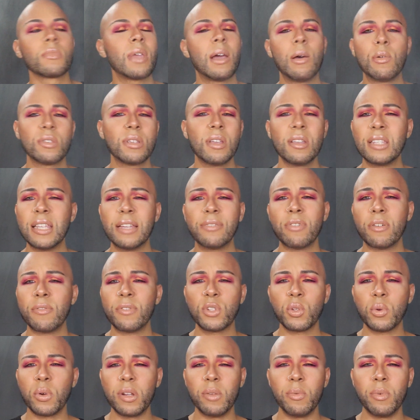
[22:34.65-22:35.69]
I was gonna say Forever
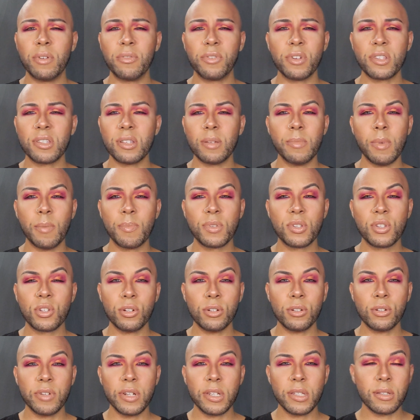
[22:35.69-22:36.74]
21 for some
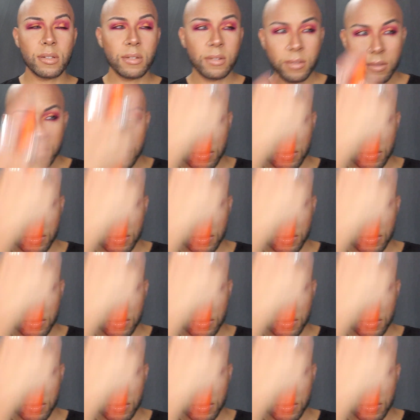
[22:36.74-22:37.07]
absurd reason.